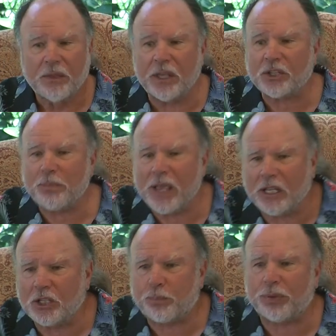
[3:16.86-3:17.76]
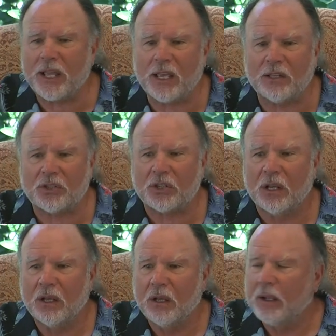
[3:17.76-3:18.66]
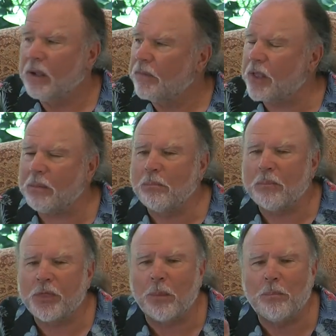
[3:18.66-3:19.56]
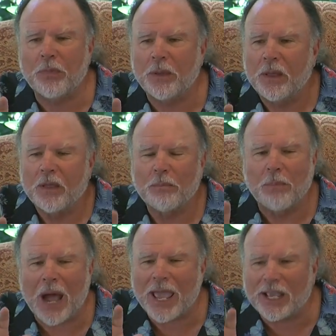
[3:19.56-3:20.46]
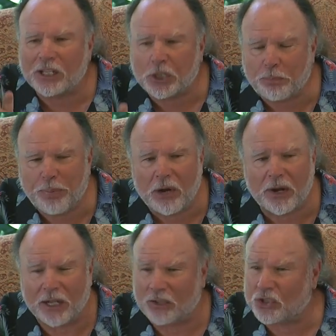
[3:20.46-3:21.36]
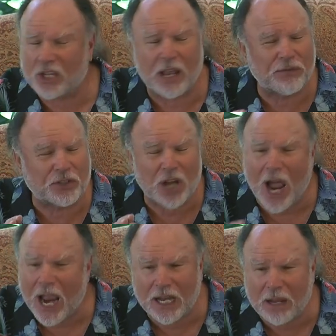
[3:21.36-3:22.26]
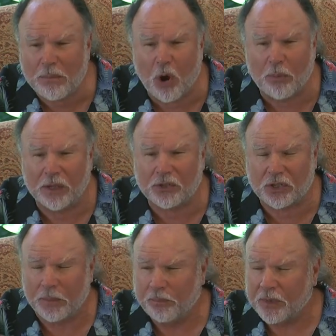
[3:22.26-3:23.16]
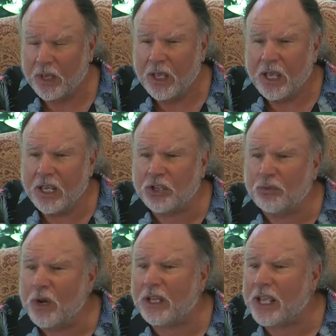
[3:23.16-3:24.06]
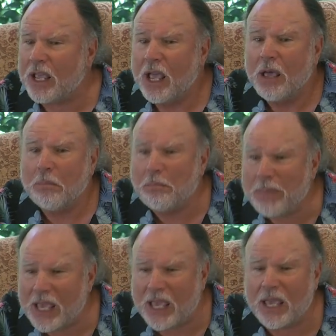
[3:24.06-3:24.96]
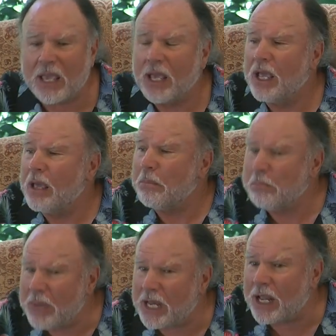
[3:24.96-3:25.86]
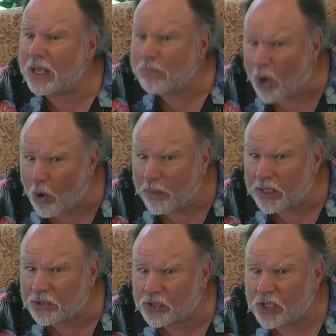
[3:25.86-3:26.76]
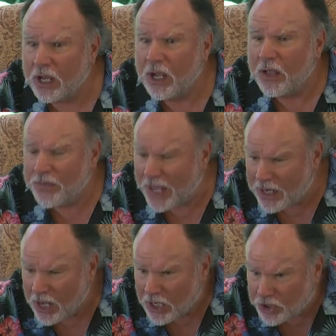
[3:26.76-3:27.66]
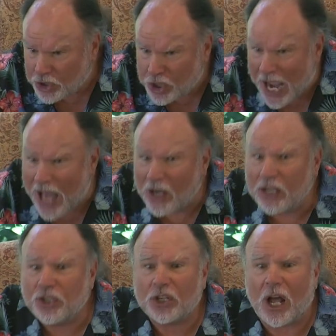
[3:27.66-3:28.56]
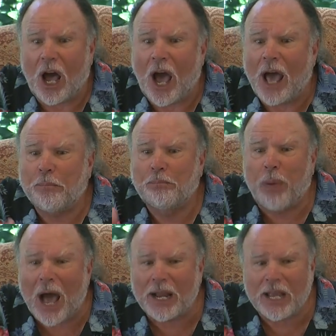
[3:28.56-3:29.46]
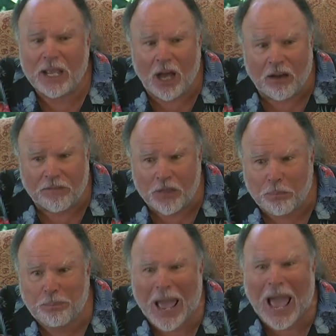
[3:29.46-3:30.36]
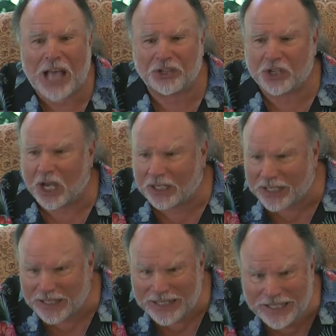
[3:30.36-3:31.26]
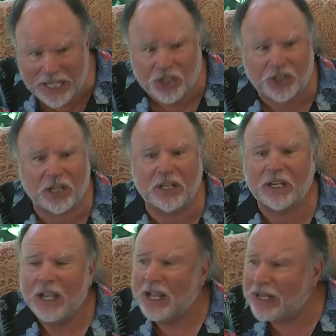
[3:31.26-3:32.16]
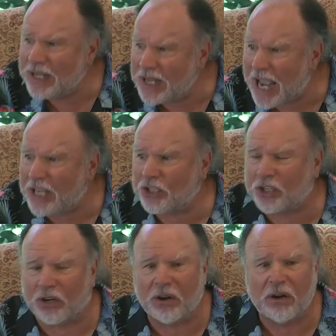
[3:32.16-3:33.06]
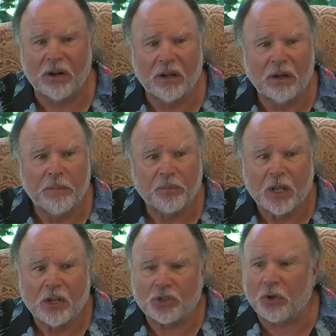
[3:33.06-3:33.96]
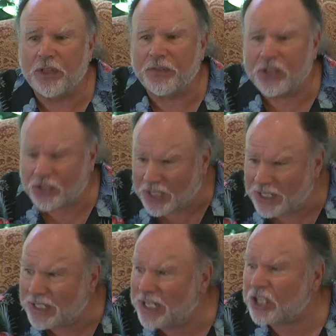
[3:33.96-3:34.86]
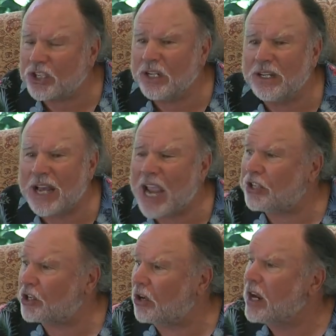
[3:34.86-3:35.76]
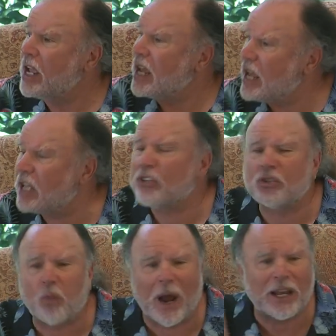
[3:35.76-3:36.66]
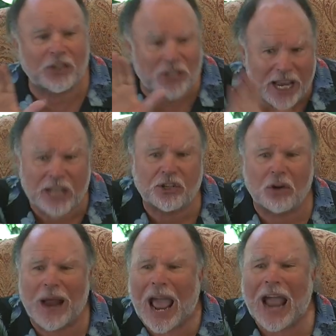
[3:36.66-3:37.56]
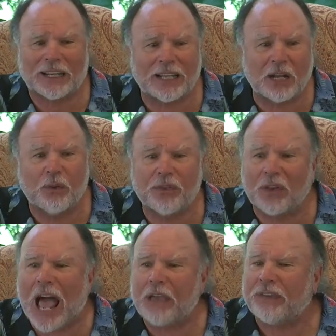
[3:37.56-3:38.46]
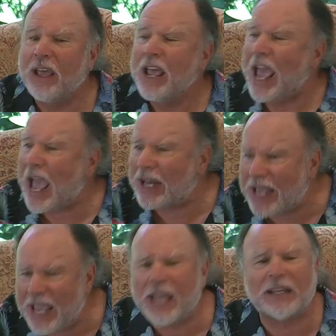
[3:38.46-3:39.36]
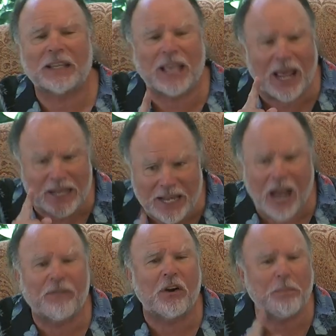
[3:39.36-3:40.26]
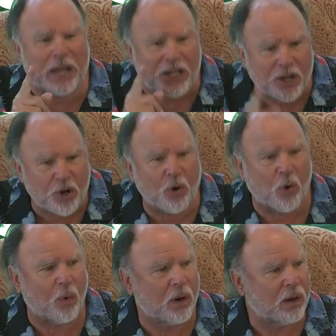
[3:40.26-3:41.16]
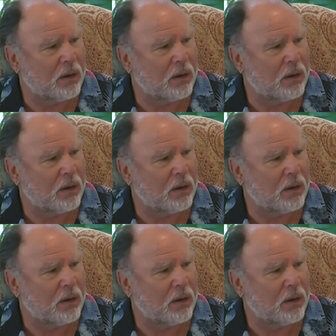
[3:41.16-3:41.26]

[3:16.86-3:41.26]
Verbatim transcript: This means, please, that my experience, save tiny moments, is really me meeting moments that challenge a body of the past, a conditioned nature, so that this conditioned nature is what is interacting with life, and it can never be new.